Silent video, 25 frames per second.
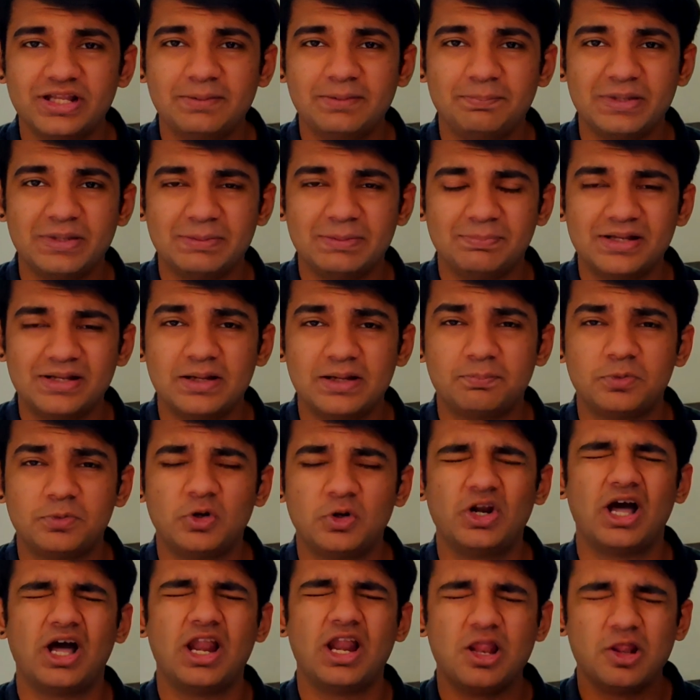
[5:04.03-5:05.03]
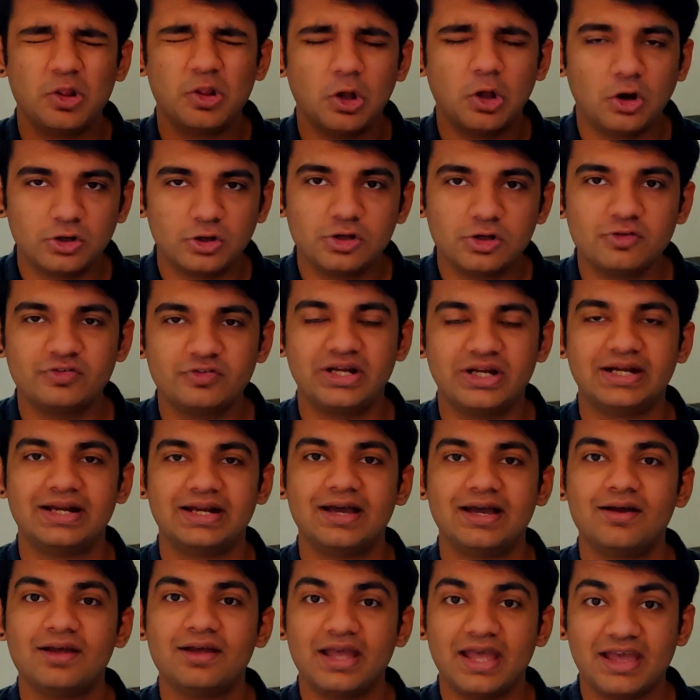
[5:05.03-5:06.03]
know that people upload a lot of
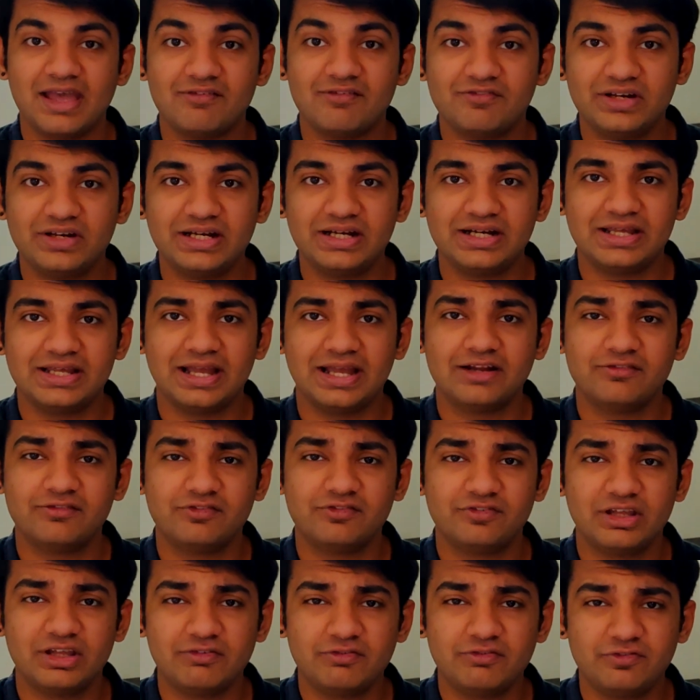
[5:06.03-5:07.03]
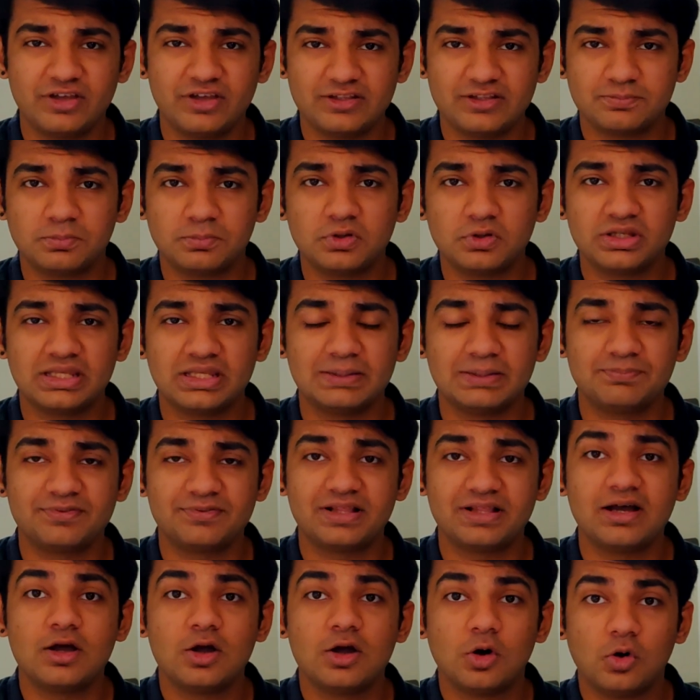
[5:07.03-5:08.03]
data every day, and if Facebook
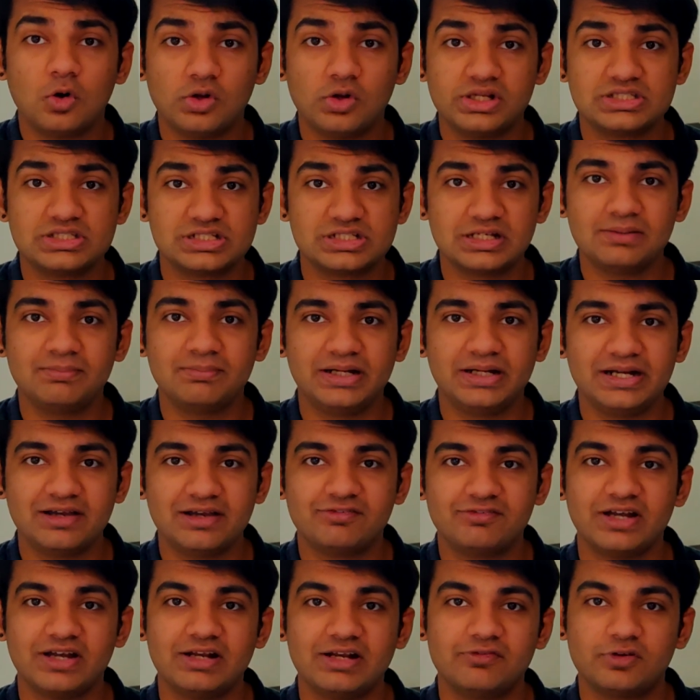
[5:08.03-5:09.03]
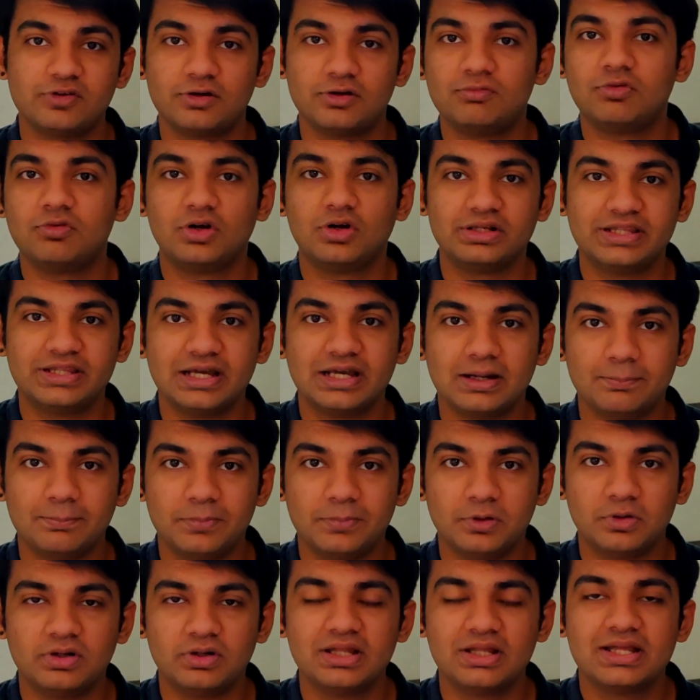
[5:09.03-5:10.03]
keeps the original media file from what they
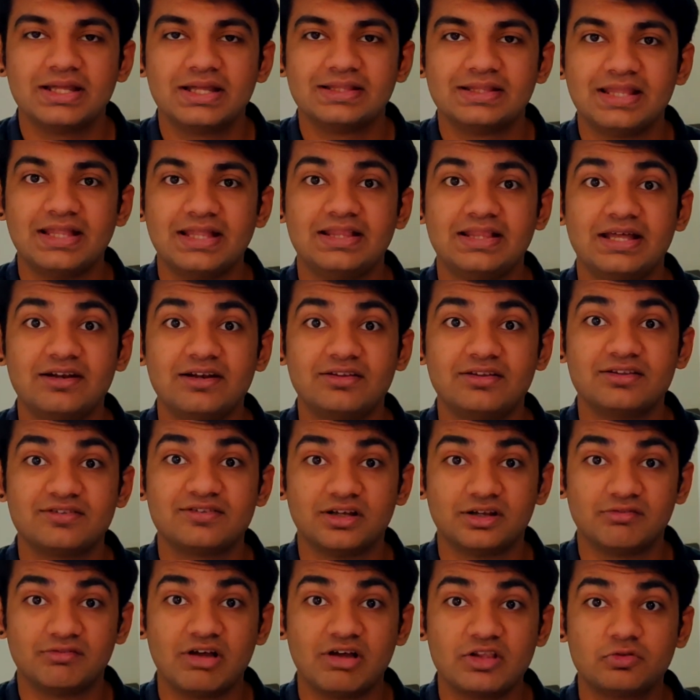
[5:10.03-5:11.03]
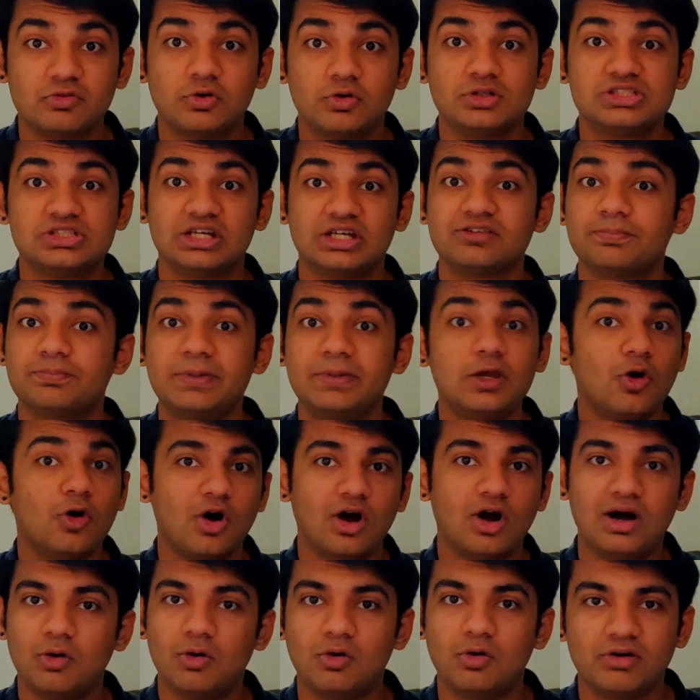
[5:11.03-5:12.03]
upload, then their servers would just be
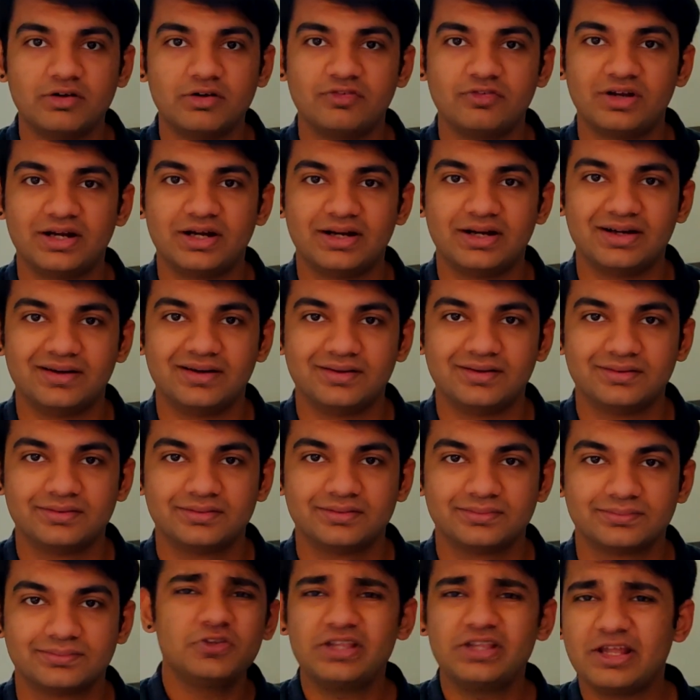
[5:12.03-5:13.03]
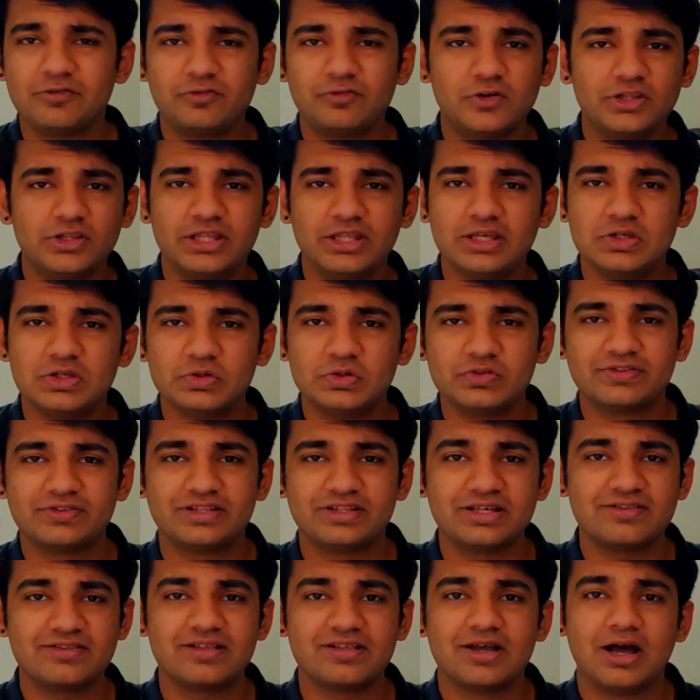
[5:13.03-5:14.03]
over flooded. So therefore they
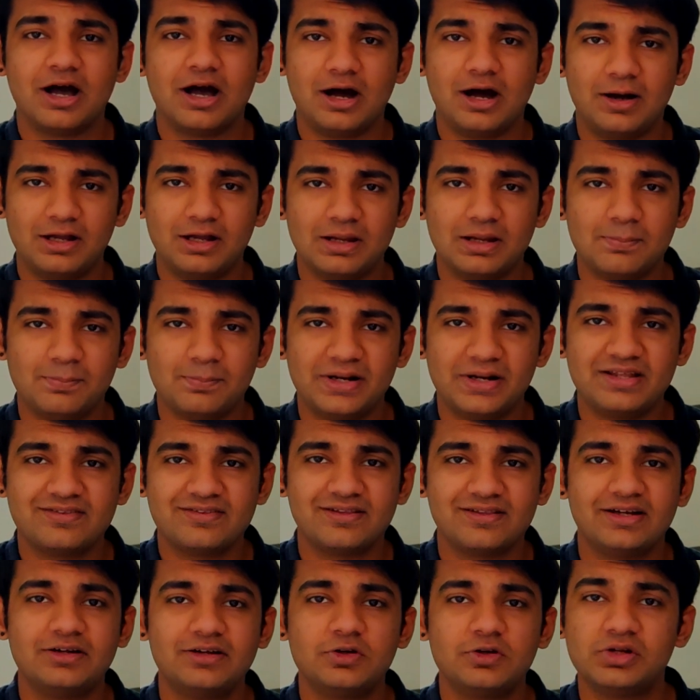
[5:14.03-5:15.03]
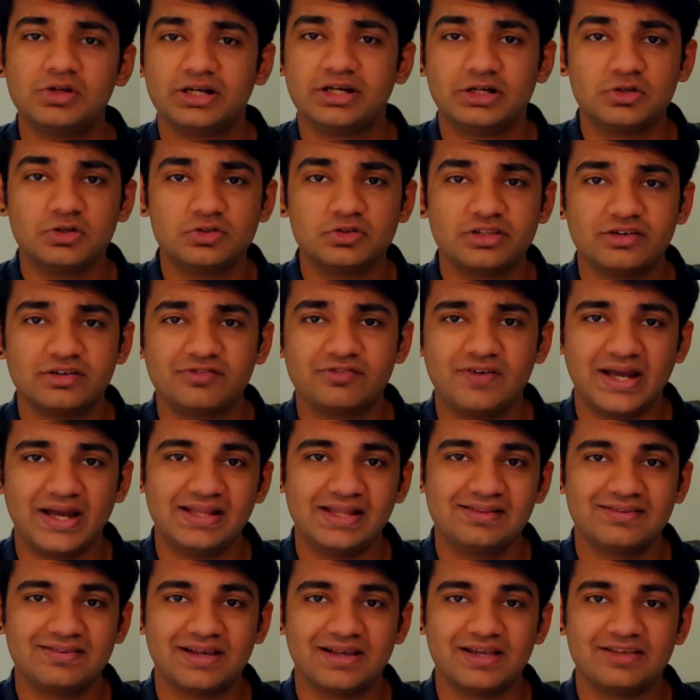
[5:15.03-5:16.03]
use this compressor to reduce the
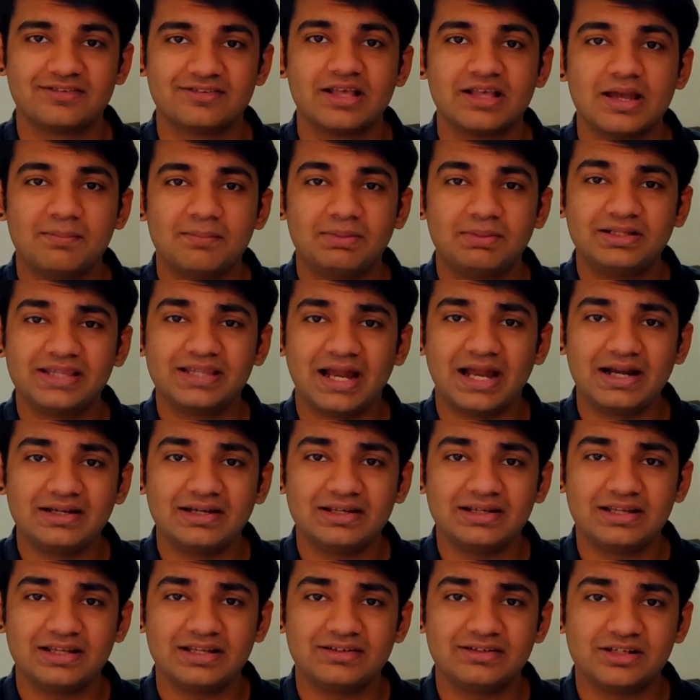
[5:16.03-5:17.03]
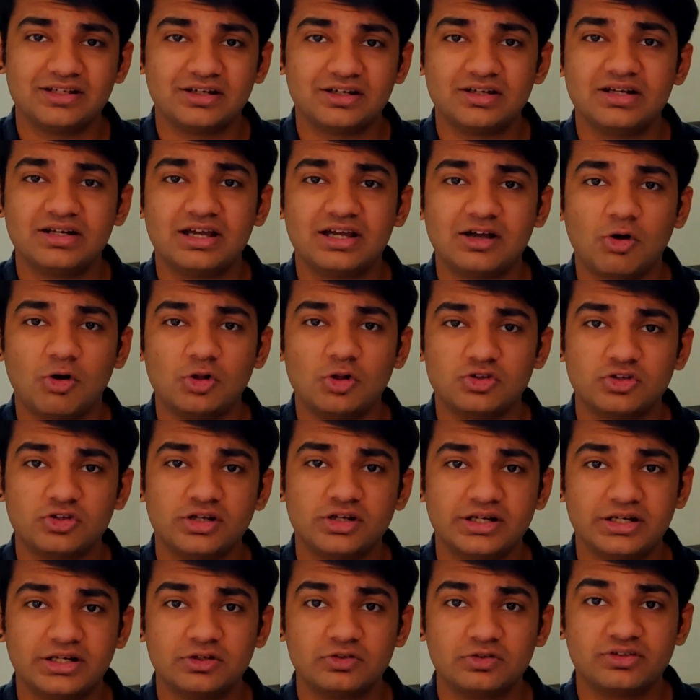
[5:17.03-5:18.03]
file size, but that in turn
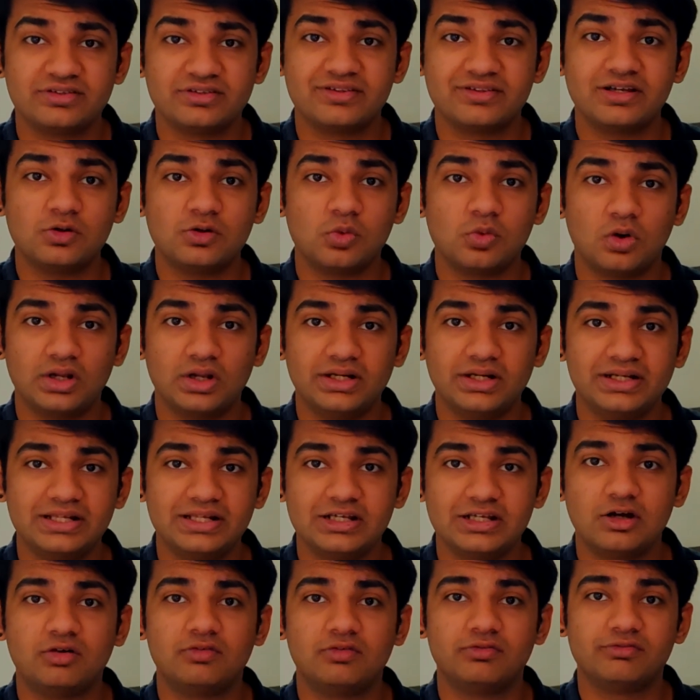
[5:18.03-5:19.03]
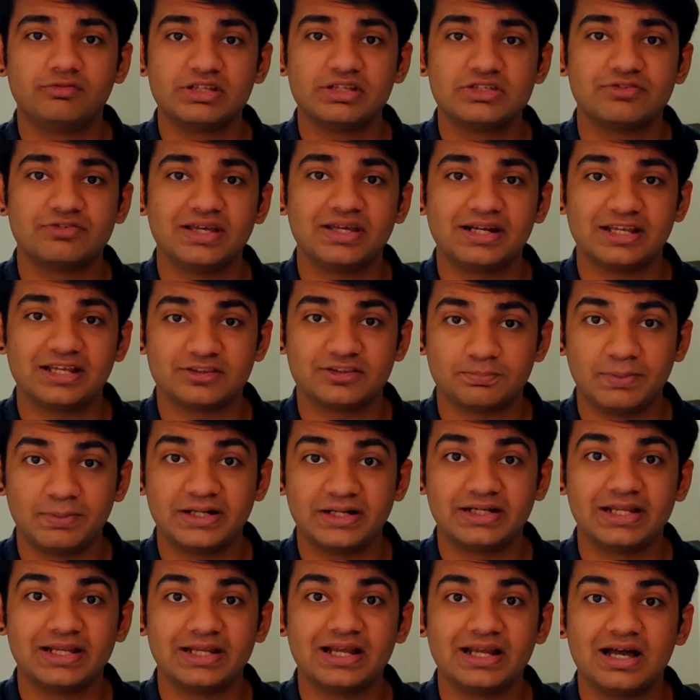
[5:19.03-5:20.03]
also reduces the quality of which we are
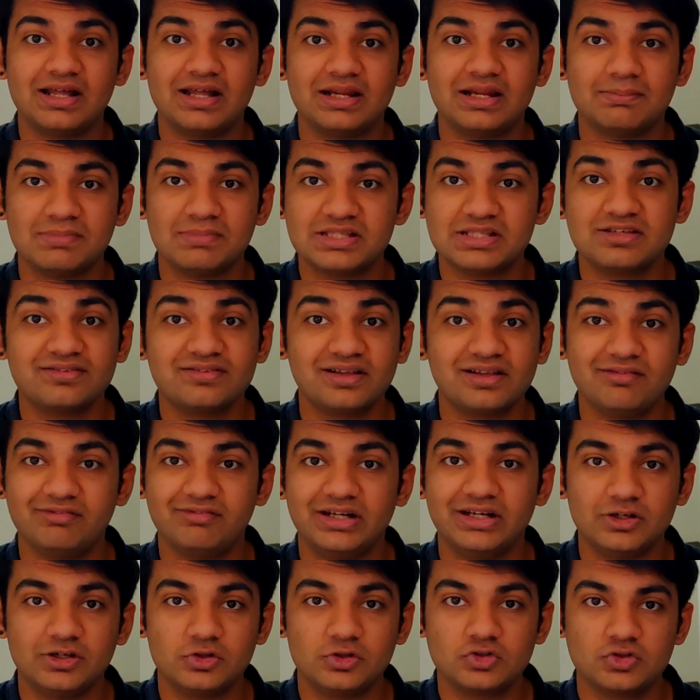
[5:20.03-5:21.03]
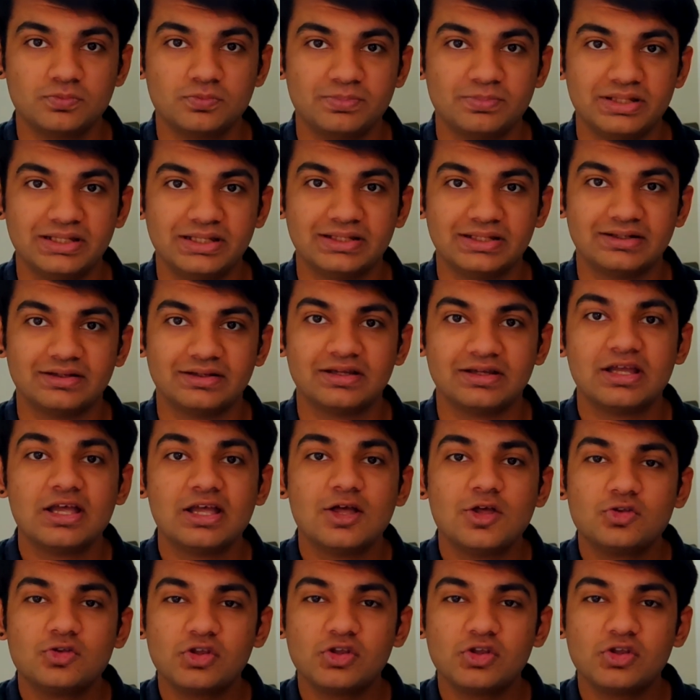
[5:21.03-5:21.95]
expecting our images and videos to be in.